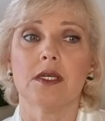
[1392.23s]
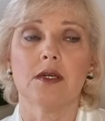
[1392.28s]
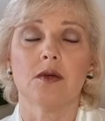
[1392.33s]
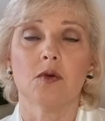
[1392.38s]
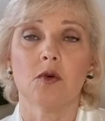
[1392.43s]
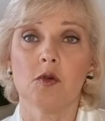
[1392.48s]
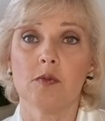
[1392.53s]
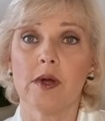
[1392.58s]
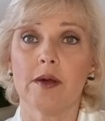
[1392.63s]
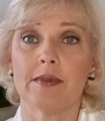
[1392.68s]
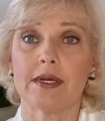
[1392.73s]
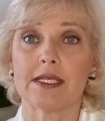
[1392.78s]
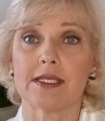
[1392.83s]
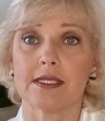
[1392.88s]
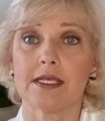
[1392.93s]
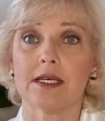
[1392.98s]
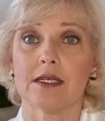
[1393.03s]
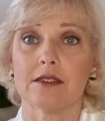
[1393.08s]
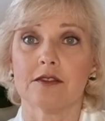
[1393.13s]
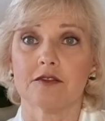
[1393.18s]
all by
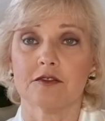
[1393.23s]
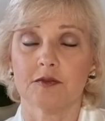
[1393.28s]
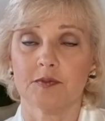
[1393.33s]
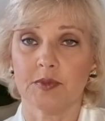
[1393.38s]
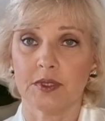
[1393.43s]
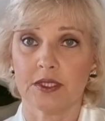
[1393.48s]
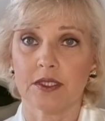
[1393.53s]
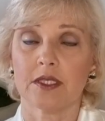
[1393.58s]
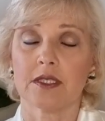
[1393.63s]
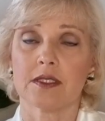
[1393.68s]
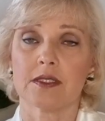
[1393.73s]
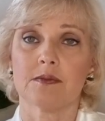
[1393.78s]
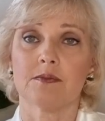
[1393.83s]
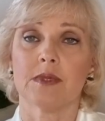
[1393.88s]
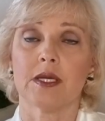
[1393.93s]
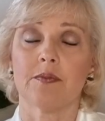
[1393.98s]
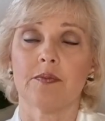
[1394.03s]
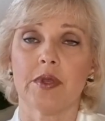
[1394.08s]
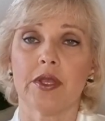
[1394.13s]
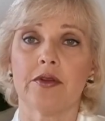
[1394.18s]
myself, because
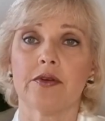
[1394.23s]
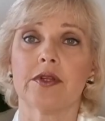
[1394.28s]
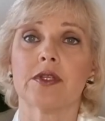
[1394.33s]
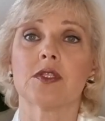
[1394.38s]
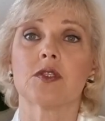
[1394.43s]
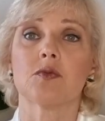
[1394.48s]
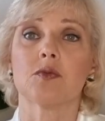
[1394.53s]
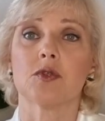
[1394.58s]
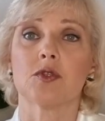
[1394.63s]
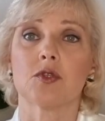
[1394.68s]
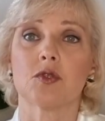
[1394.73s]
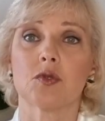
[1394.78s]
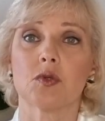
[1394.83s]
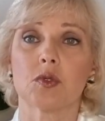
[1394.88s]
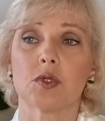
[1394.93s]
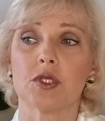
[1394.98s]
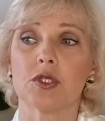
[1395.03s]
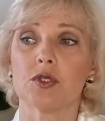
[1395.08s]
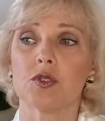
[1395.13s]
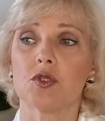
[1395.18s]
my parents weren't
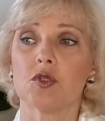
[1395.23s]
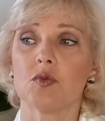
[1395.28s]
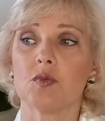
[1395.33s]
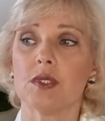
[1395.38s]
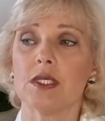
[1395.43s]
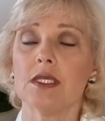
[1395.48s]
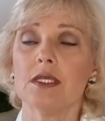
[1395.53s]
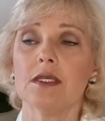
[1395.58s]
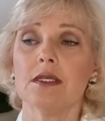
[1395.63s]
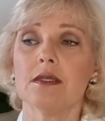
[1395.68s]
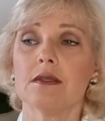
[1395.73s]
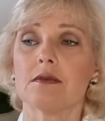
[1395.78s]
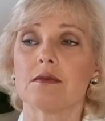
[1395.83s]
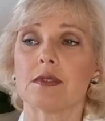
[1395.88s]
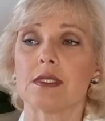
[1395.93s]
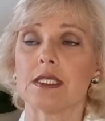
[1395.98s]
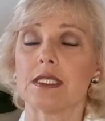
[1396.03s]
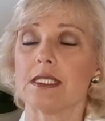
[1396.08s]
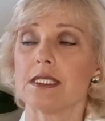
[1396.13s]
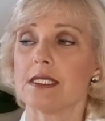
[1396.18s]
talking to me and
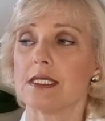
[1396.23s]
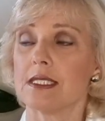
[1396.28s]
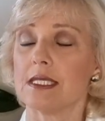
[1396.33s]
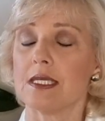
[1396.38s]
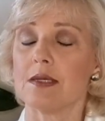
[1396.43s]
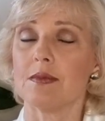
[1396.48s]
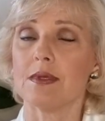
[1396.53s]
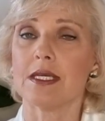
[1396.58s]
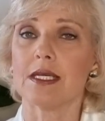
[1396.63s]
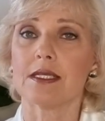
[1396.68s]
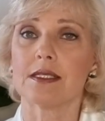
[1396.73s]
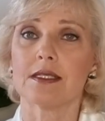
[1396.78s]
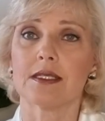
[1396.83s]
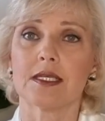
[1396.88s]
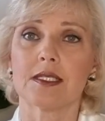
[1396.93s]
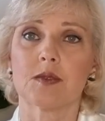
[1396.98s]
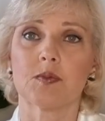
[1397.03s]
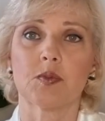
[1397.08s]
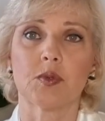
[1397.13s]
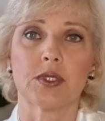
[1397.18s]
didn't see me at
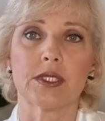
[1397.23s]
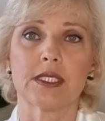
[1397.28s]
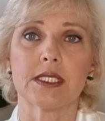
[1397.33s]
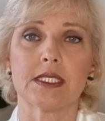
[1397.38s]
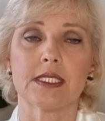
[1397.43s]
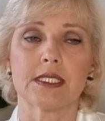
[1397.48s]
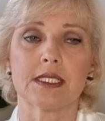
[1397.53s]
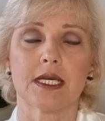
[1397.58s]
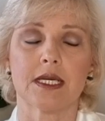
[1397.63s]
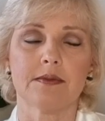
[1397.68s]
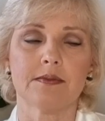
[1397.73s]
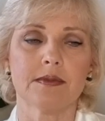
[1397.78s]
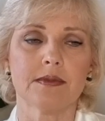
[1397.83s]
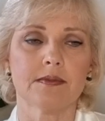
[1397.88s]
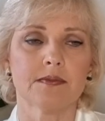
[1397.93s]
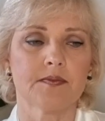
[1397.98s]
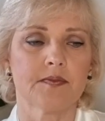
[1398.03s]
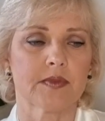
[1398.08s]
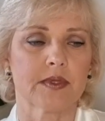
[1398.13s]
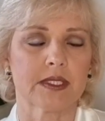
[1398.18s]
this point in time.
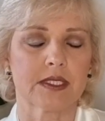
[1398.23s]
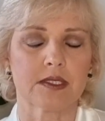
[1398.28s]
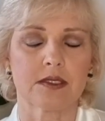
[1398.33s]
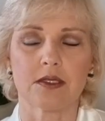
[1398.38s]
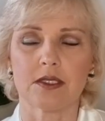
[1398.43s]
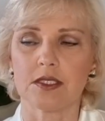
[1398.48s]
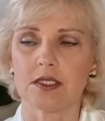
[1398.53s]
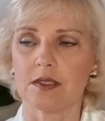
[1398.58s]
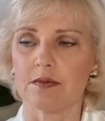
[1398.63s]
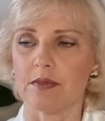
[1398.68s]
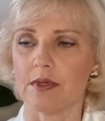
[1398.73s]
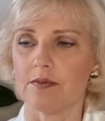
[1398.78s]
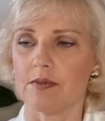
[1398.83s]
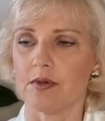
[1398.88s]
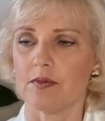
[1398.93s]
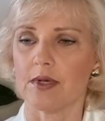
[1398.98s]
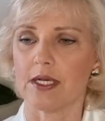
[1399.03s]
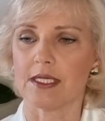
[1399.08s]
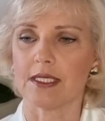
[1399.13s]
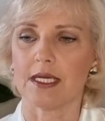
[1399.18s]
I can't remember
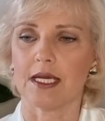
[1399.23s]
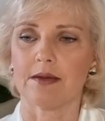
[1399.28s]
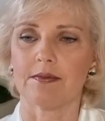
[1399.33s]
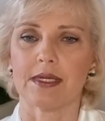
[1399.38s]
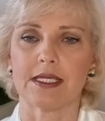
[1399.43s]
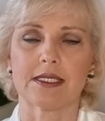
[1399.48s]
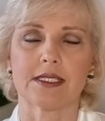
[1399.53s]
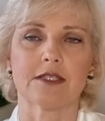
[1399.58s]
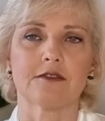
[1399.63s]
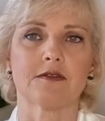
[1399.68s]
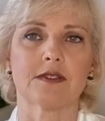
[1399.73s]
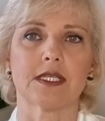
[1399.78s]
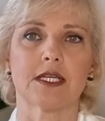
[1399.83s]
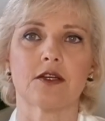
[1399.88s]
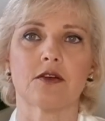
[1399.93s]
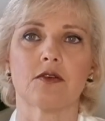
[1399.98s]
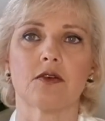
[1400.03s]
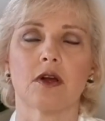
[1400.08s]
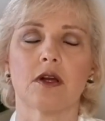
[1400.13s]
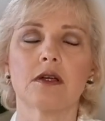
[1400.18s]
what I must have done
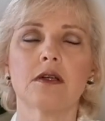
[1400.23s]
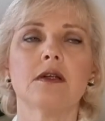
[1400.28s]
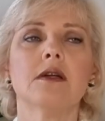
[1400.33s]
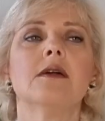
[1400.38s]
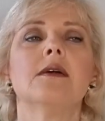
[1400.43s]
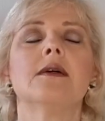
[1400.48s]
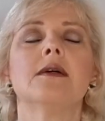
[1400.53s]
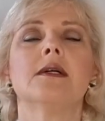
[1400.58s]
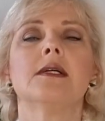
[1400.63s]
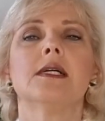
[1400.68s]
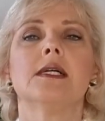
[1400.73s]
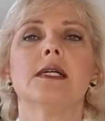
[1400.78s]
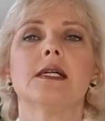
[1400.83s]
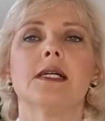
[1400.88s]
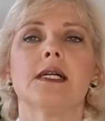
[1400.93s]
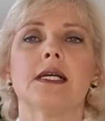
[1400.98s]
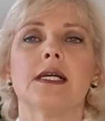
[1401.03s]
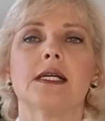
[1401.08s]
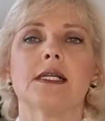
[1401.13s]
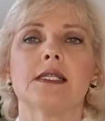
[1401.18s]
wrong.
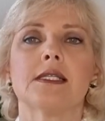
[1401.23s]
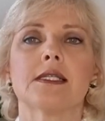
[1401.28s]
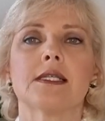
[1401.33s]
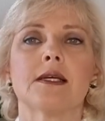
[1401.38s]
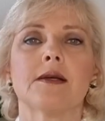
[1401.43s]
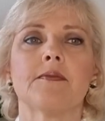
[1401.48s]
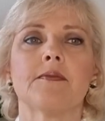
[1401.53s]
And